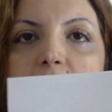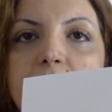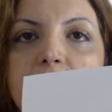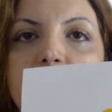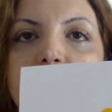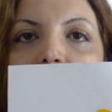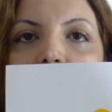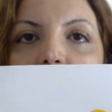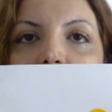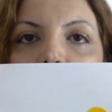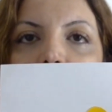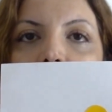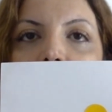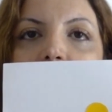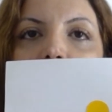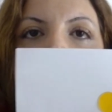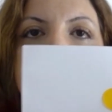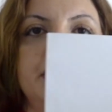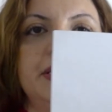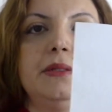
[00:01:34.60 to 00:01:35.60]
here,
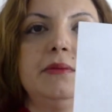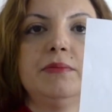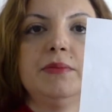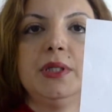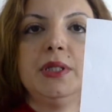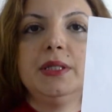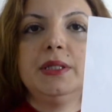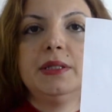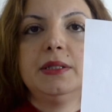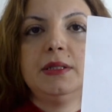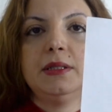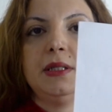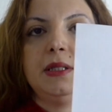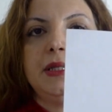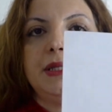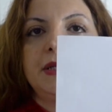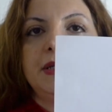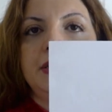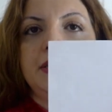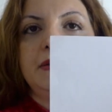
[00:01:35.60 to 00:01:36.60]
here, here,
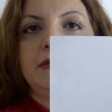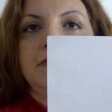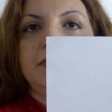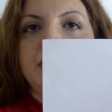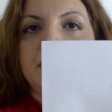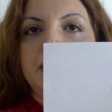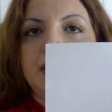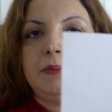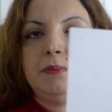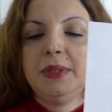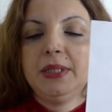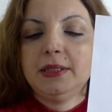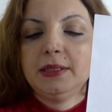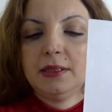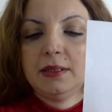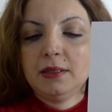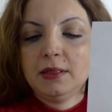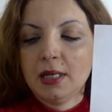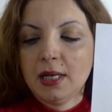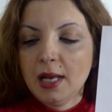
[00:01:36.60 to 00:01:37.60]
here, in the
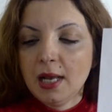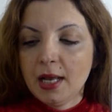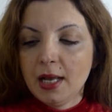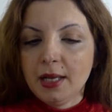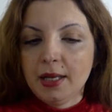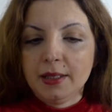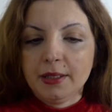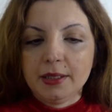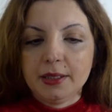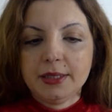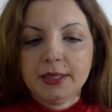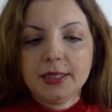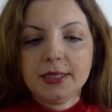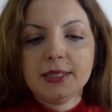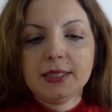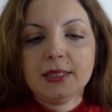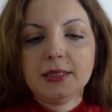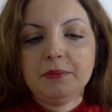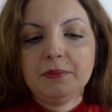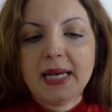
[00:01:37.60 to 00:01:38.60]
middle. It
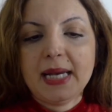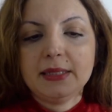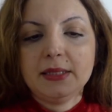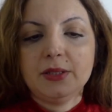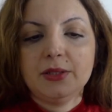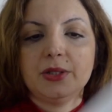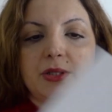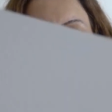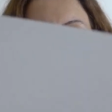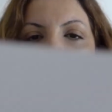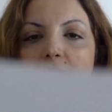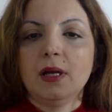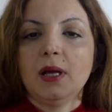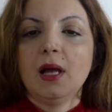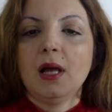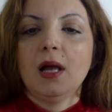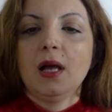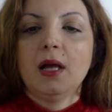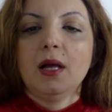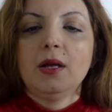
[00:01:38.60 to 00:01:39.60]
doesn't matter.
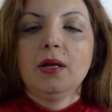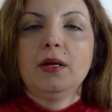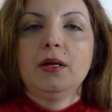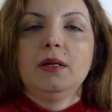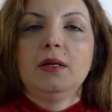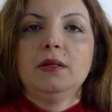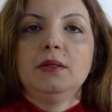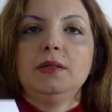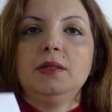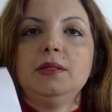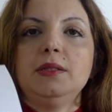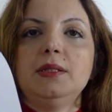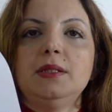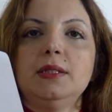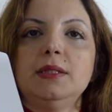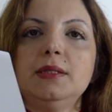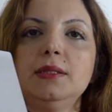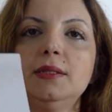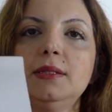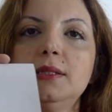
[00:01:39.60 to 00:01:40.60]
This
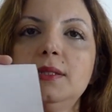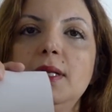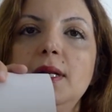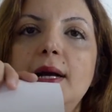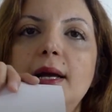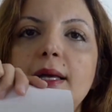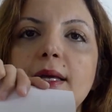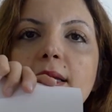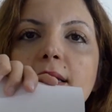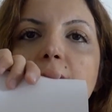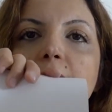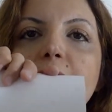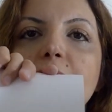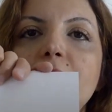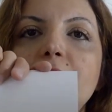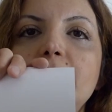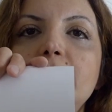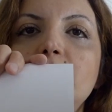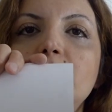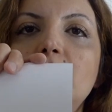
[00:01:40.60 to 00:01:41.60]
is like
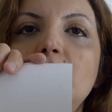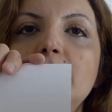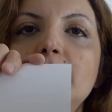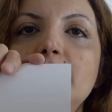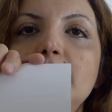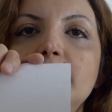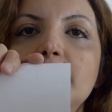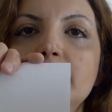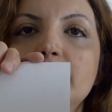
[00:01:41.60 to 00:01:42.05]
another one.